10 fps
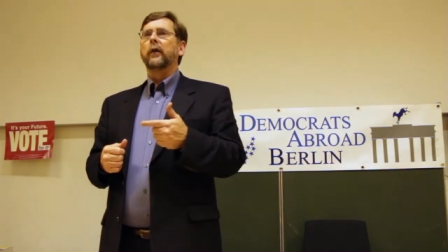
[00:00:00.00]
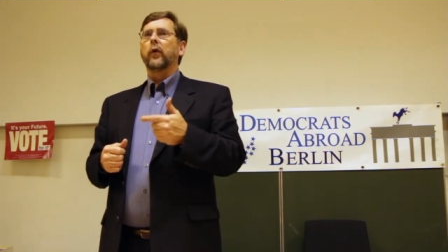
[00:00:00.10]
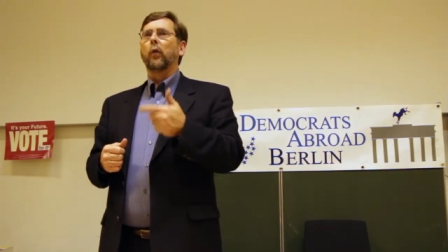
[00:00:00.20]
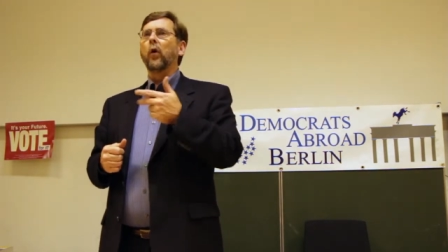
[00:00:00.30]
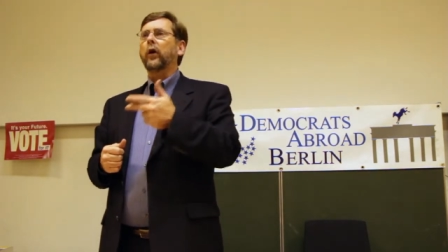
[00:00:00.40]

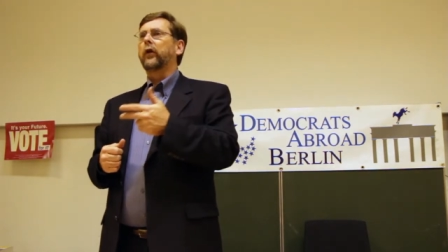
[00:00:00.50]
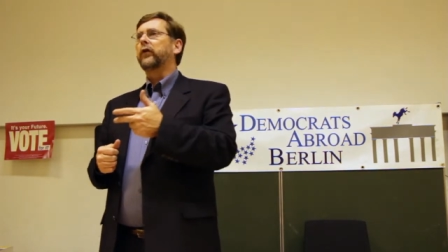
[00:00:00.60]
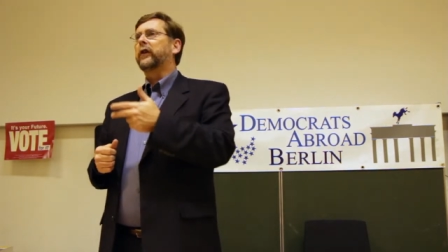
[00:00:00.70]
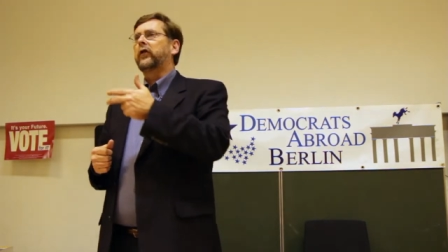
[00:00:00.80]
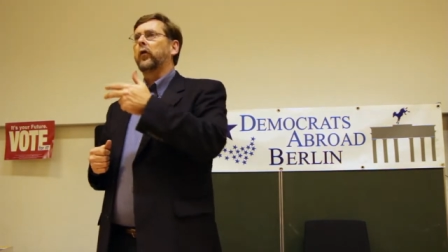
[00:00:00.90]
the
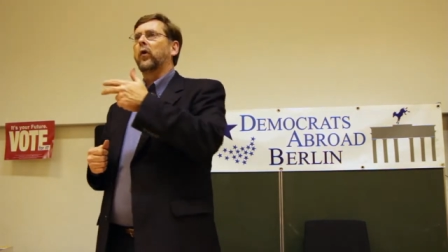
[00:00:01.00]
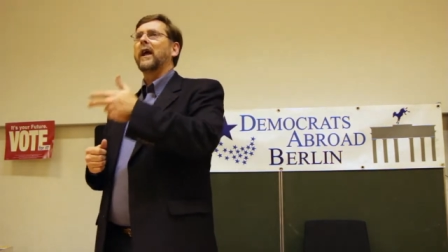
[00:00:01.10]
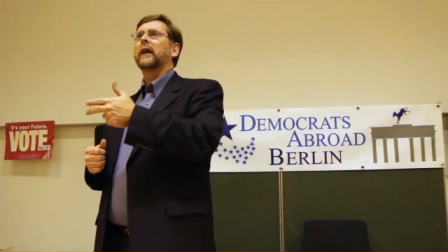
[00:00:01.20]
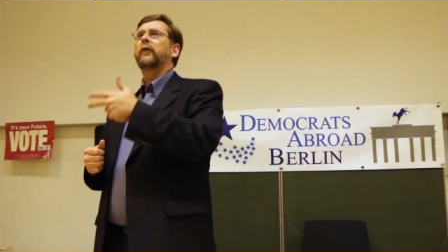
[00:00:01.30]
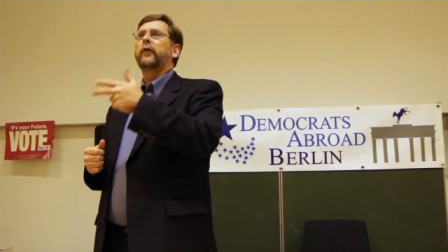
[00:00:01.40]
workers get to
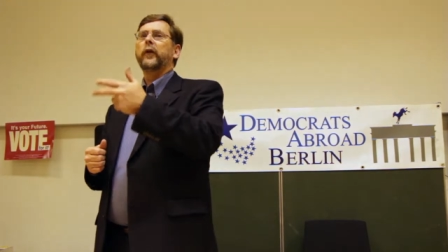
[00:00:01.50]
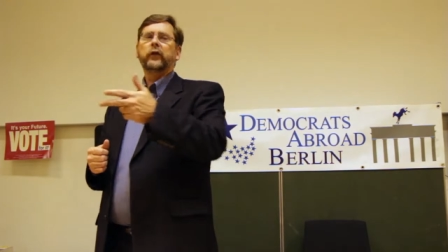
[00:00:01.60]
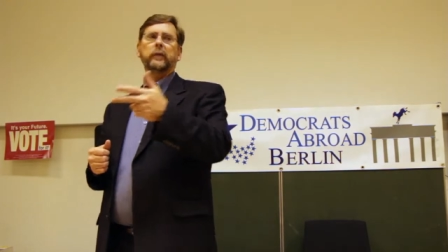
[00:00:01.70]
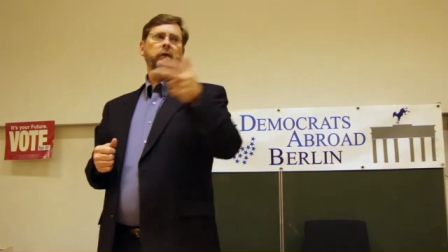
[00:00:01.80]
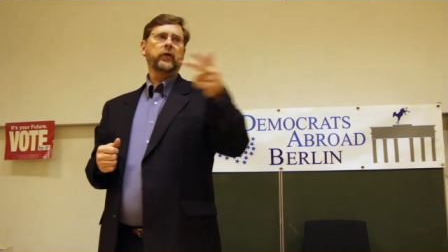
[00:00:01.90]
elect
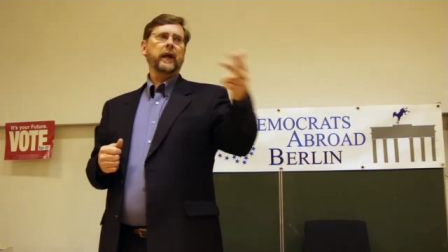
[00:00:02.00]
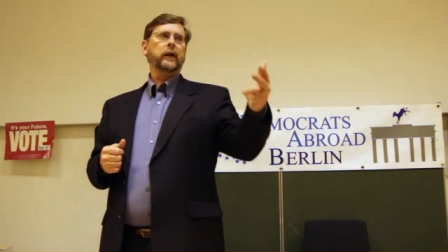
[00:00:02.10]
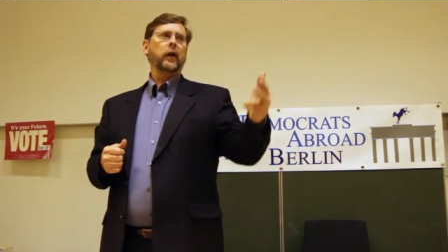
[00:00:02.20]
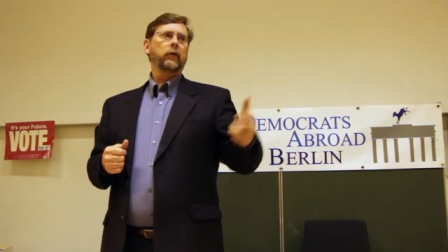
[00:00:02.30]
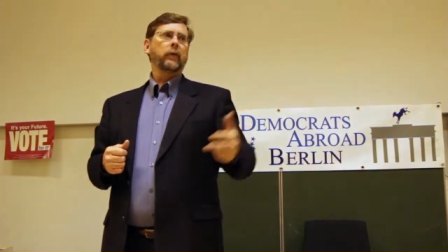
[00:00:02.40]

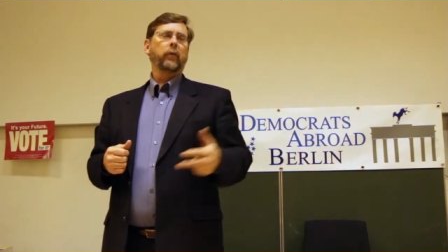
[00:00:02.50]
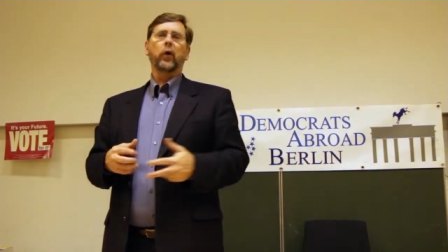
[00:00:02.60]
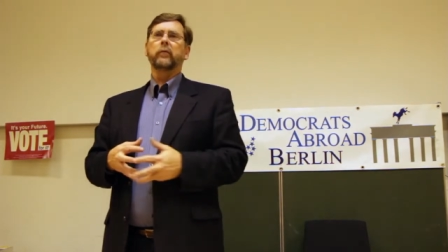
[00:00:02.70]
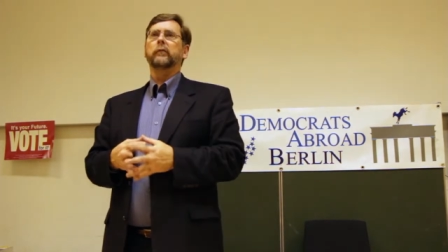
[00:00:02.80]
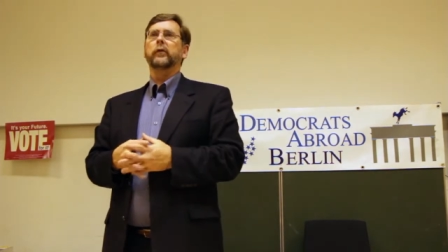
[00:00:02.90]
50% of the
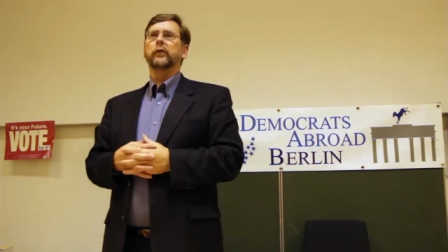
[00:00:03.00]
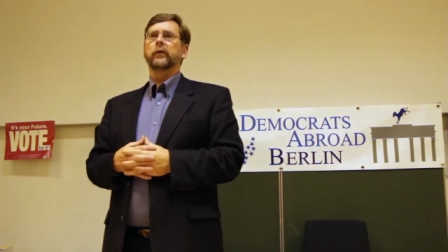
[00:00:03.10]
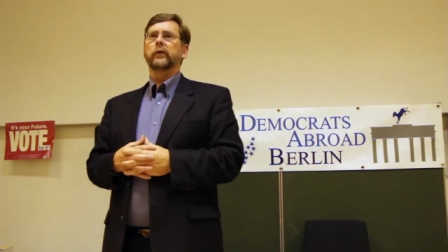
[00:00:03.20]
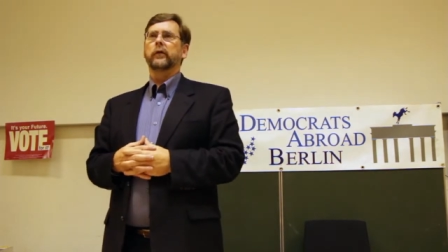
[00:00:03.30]
board members.